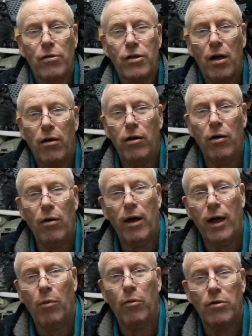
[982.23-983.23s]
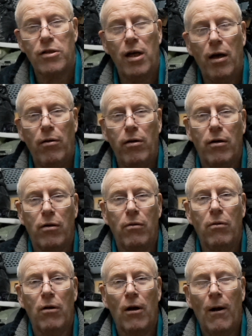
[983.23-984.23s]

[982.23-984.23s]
So it will tell you,